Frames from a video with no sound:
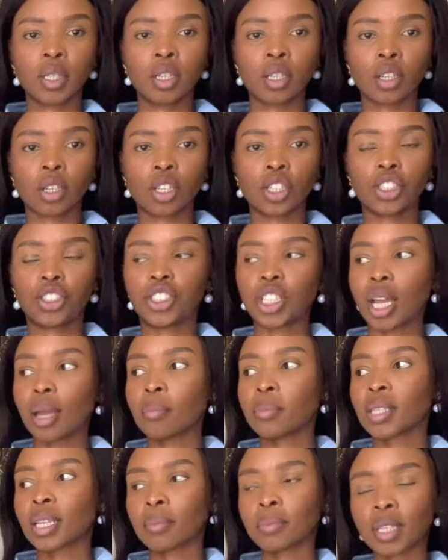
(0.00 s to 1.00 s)
Because
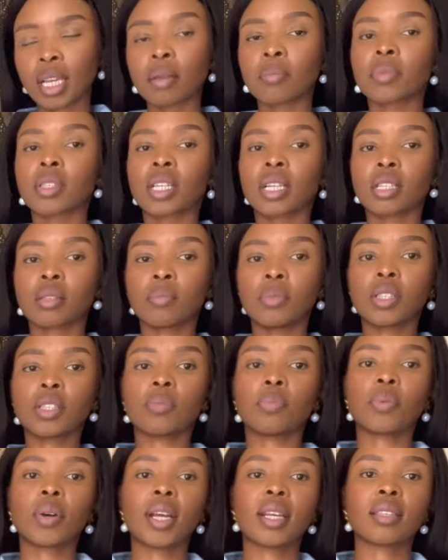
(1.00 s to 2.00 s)
Jam sometimes sells
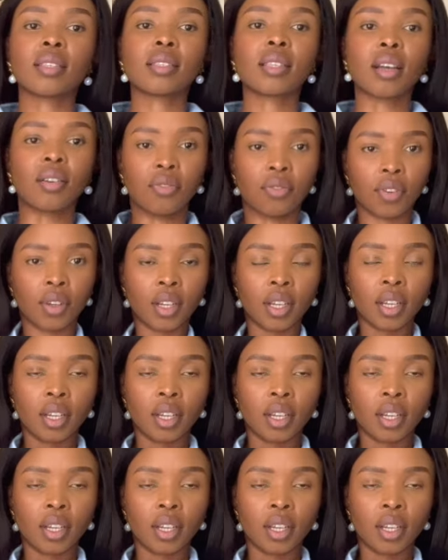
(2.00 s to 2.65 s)
Mr. Price stuff.